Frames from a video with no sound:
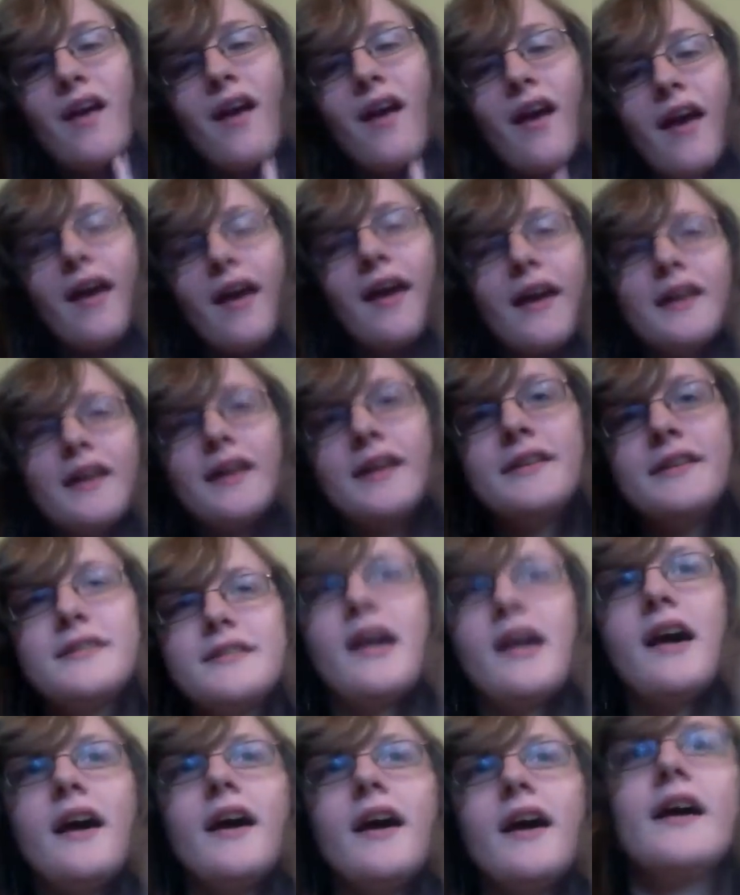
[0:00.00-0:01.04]
and
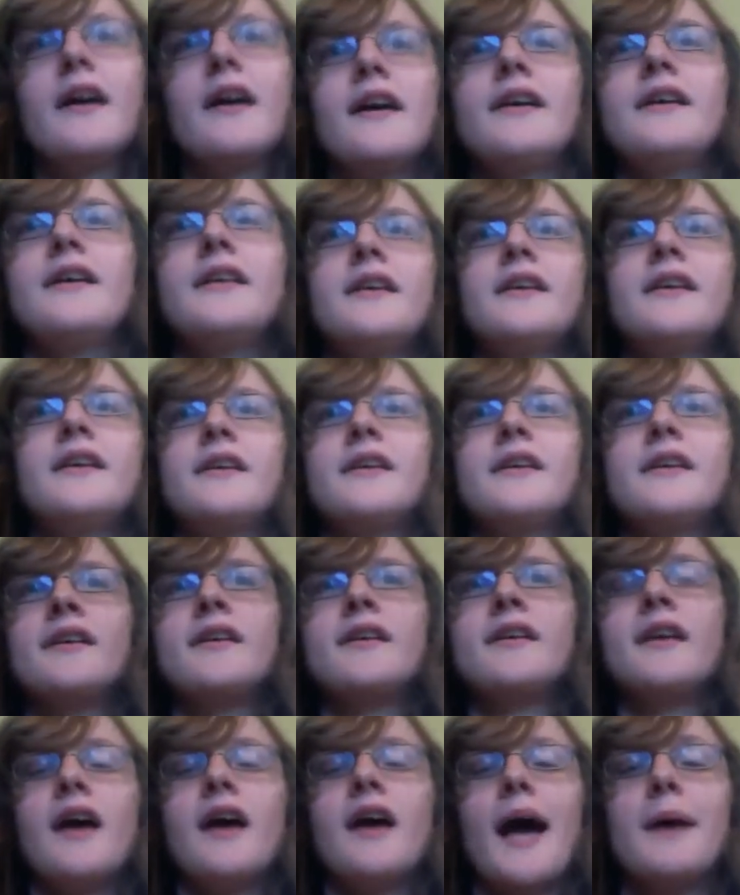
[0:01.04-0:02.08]
uh,
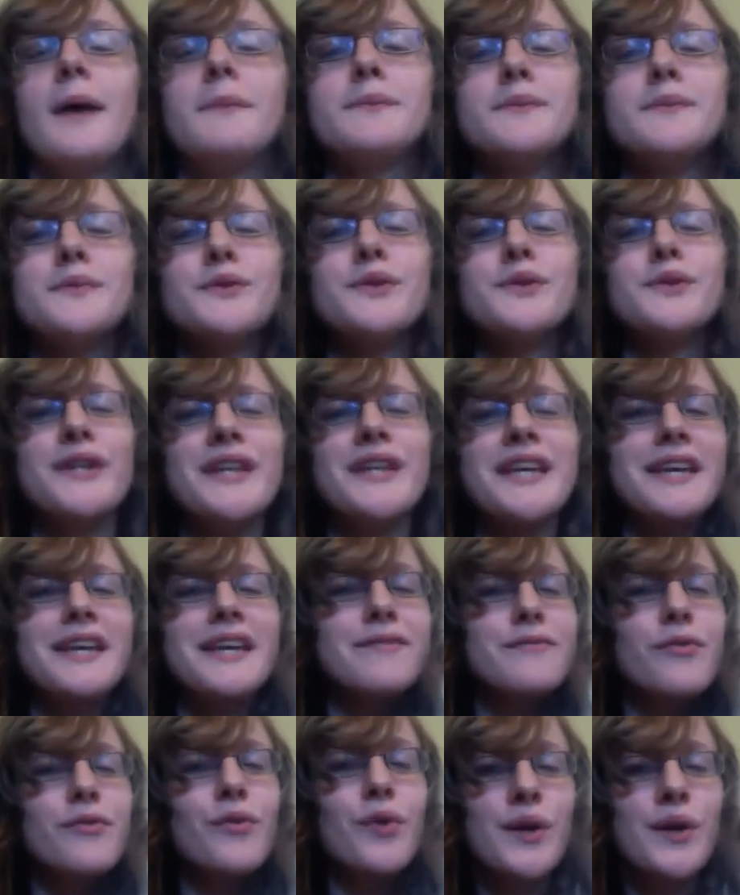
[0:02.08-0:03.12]
I'm looking
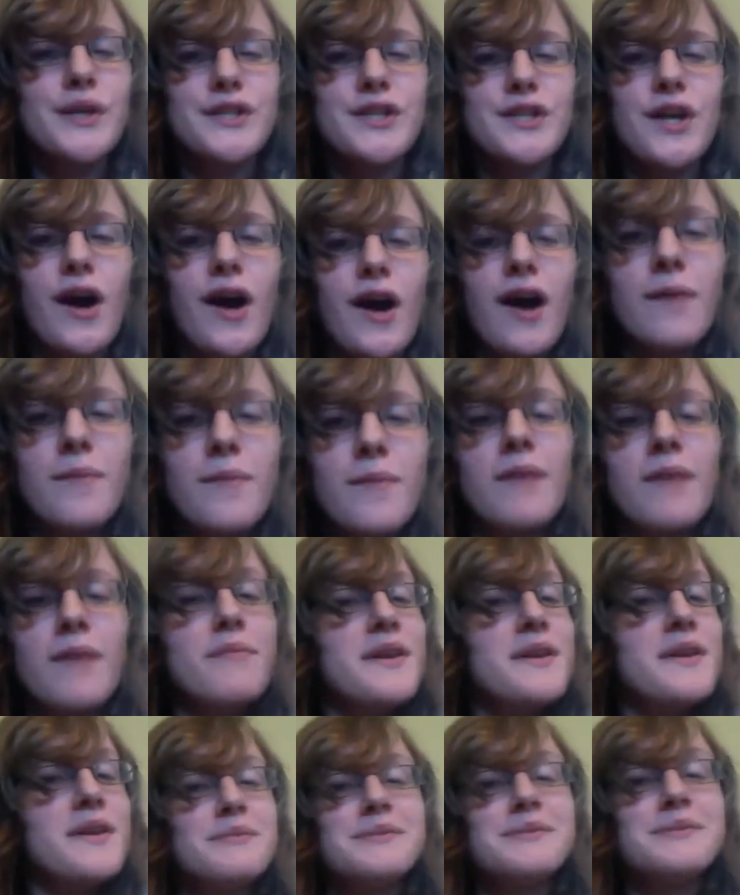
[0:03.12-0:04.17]
for a job. I've
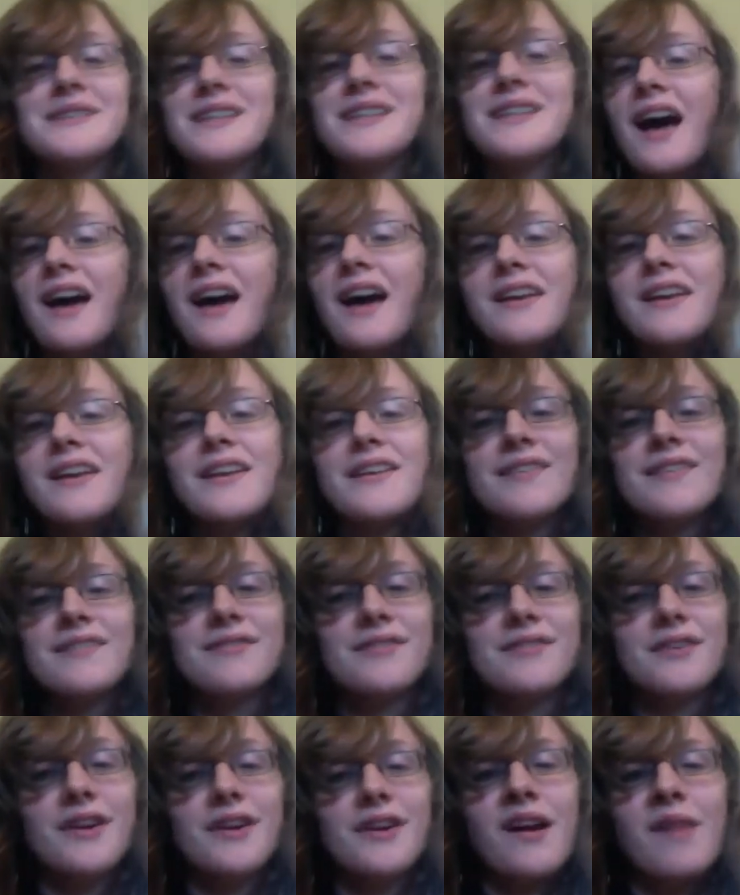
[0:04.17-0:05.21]
been applying
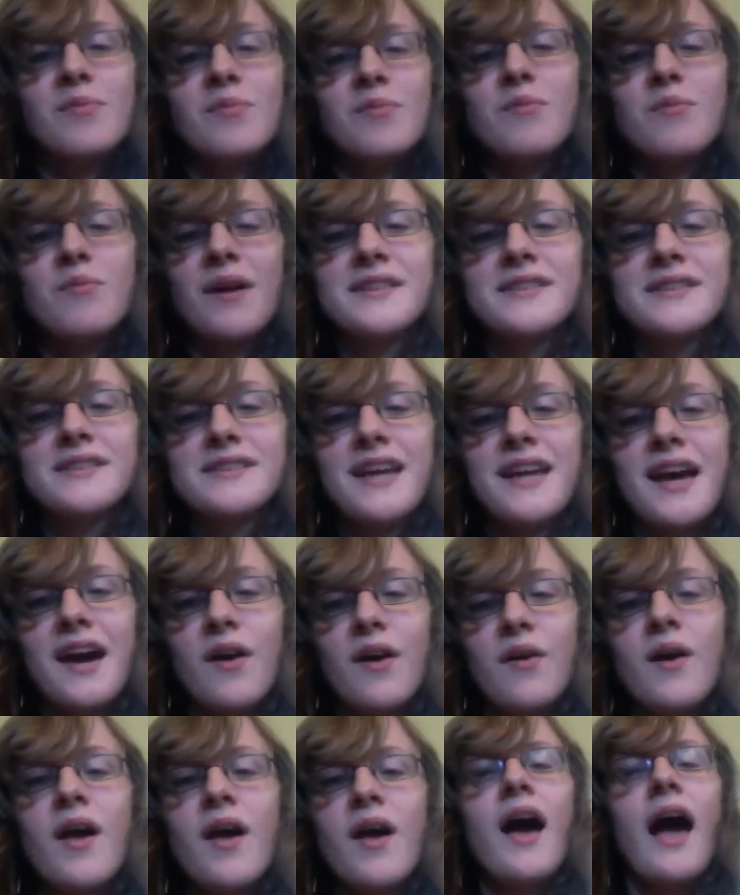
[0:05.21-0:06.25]
for a couple months
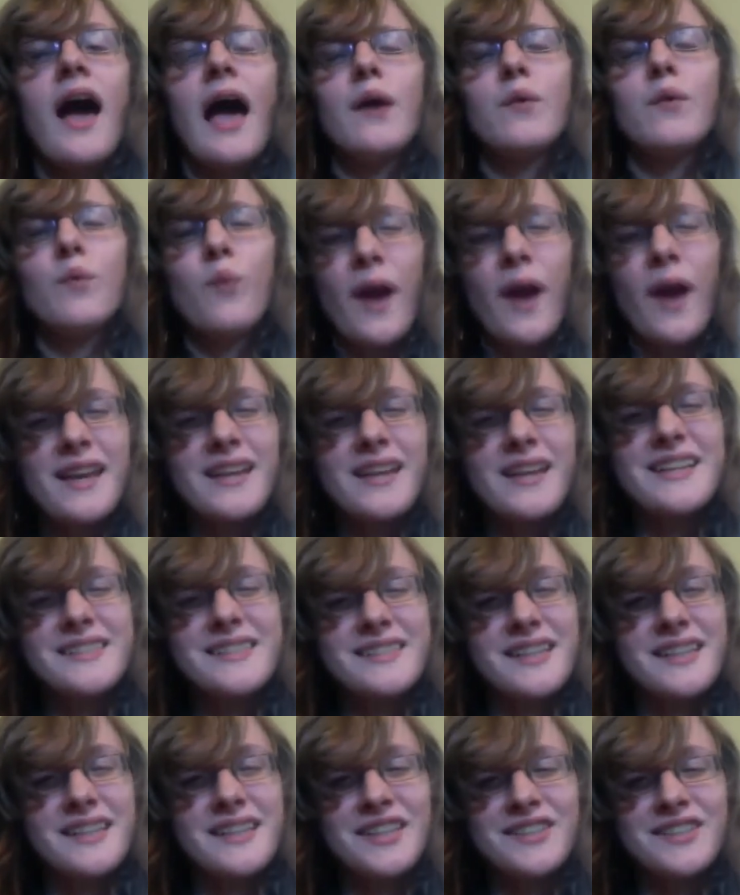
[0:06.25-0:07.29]
now. I waited until I